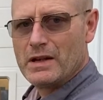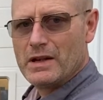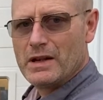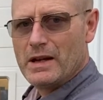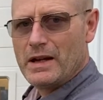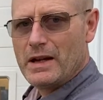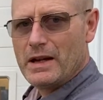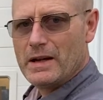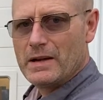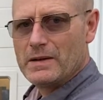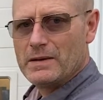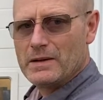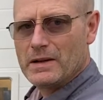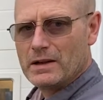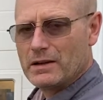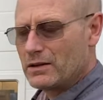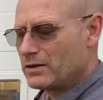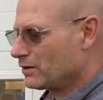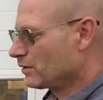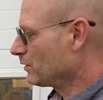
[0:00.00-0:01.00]
and
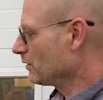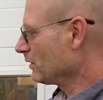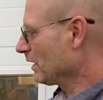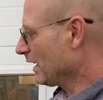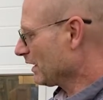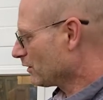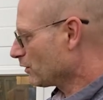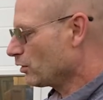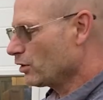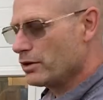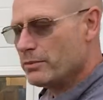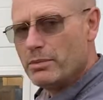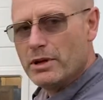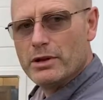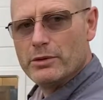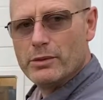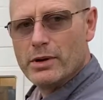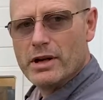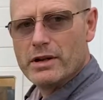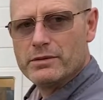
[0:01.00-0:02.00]
it could be
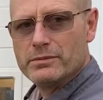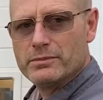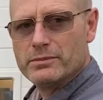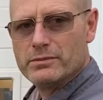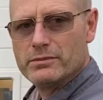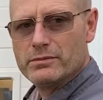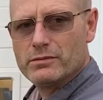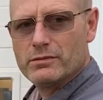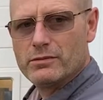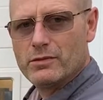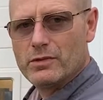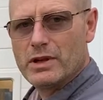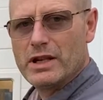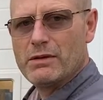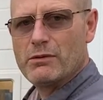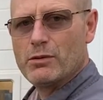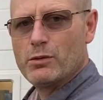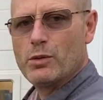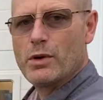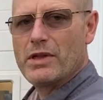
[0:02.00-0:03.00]
run
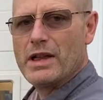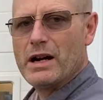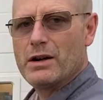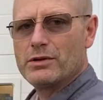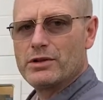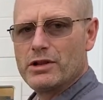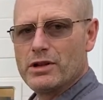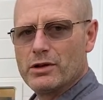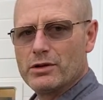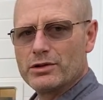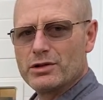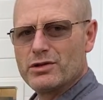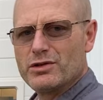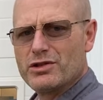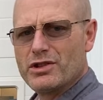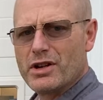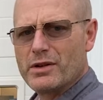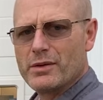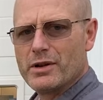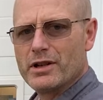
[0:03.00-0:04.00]
even without the ozone
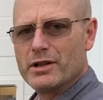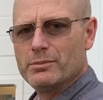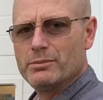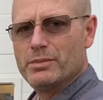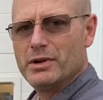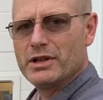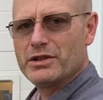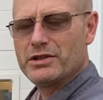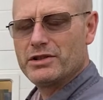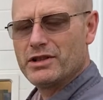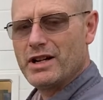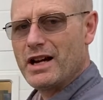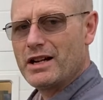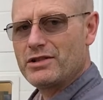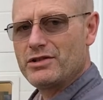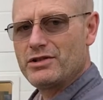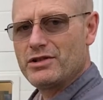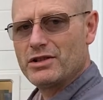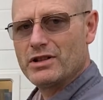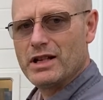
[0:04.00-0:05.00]
generator, but your
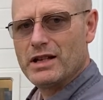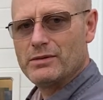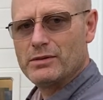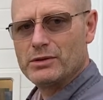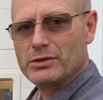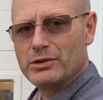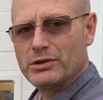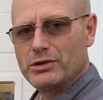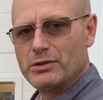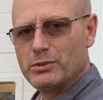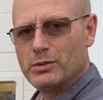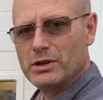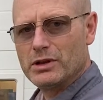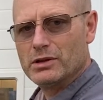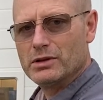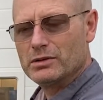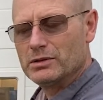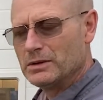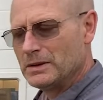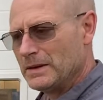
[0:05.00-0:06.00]
oxygen levels
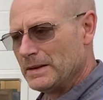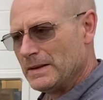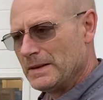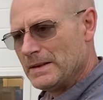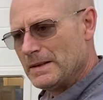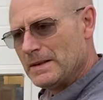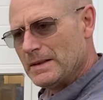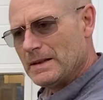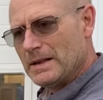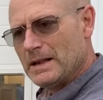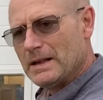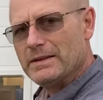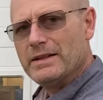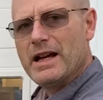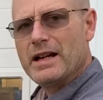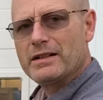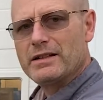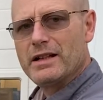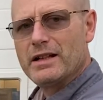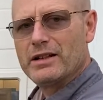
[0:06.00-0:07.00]
will
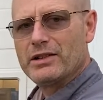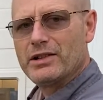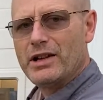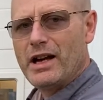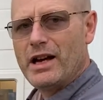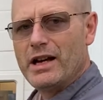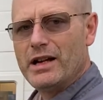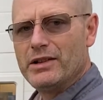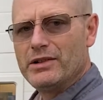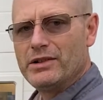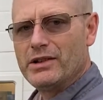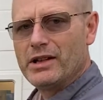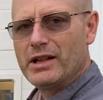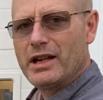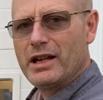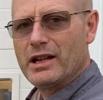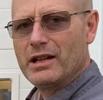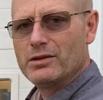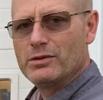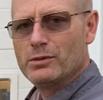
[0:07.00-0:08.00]
not get as high as they
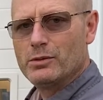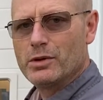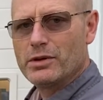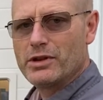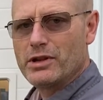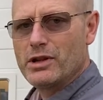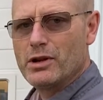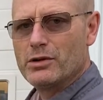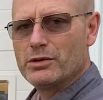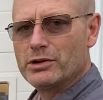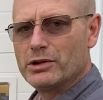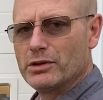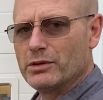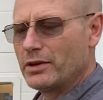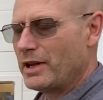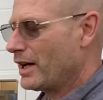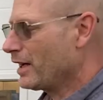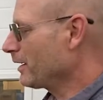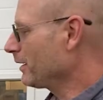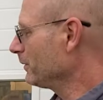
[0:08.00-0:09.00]
can with the ozone
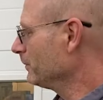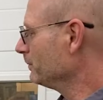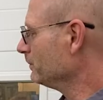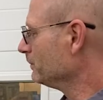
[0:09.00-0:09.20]
added.